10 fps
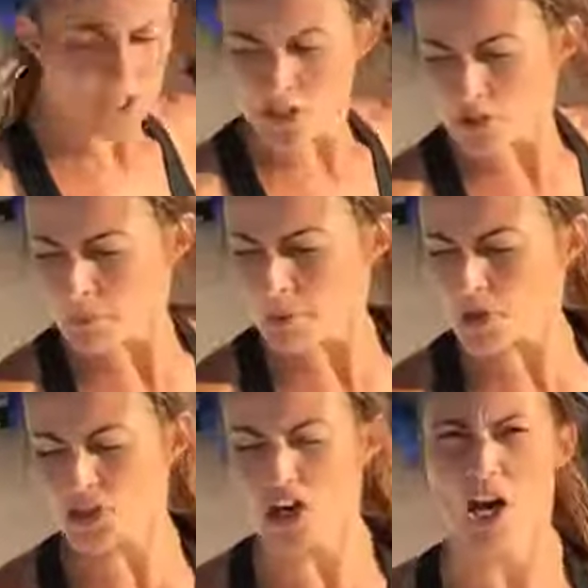going to do the
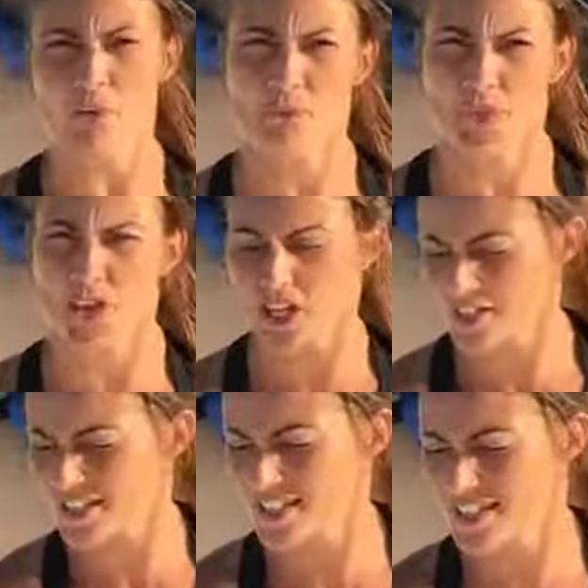push up for
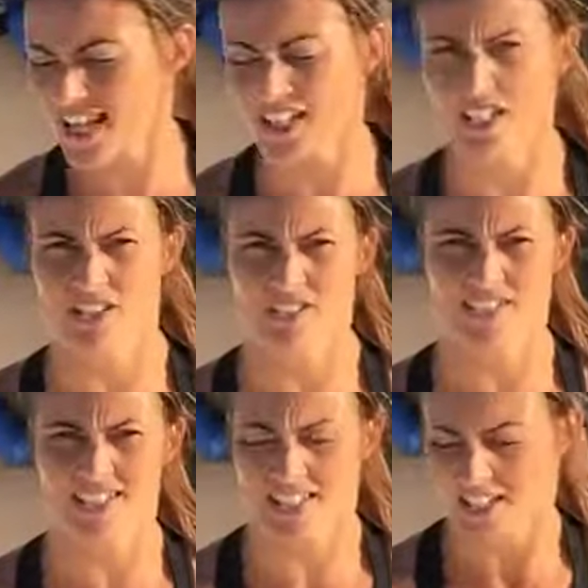30
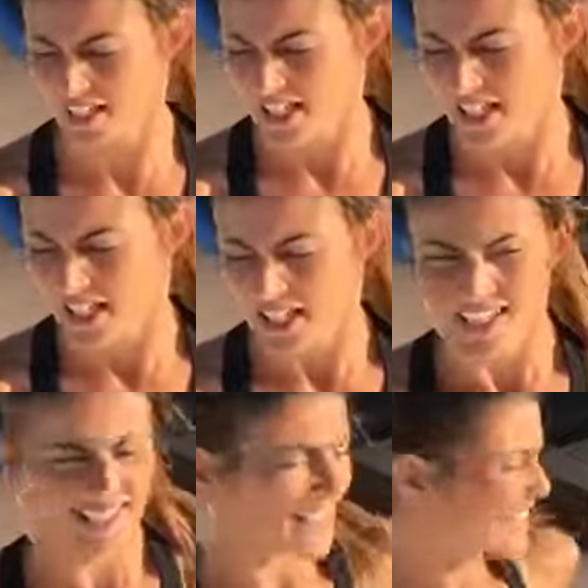seconds.
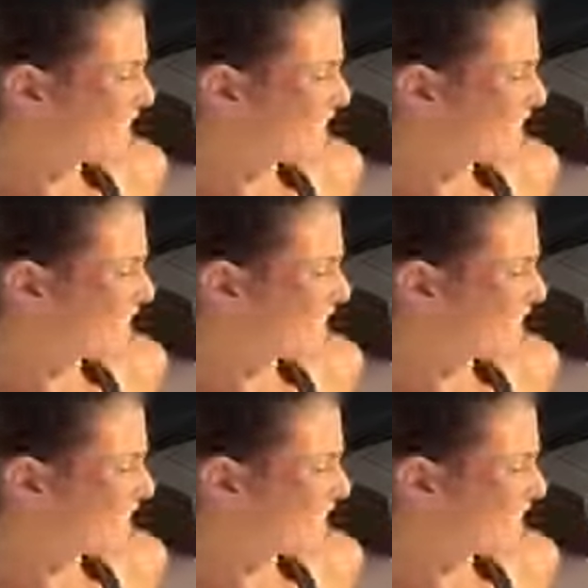Stay